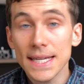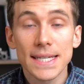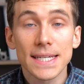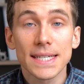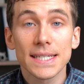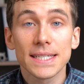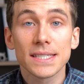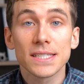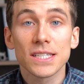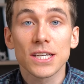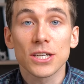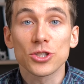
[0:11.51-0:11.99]

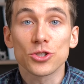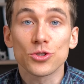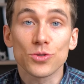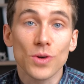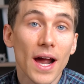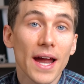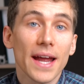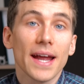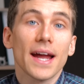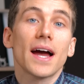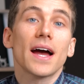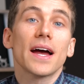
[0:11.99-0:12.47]
is
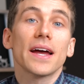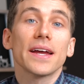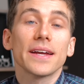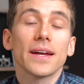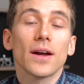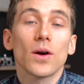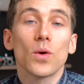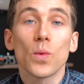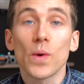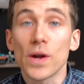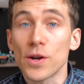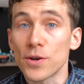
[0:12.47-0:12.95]
Dry Eye
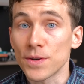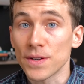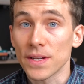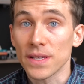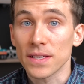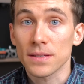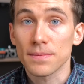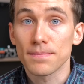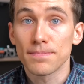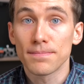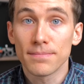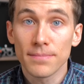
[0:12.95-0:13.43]

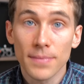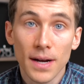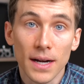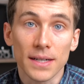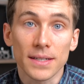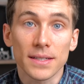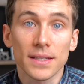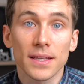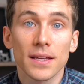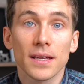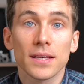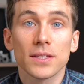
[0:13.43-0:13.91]
Awareness
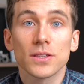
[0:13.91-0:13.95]
Month,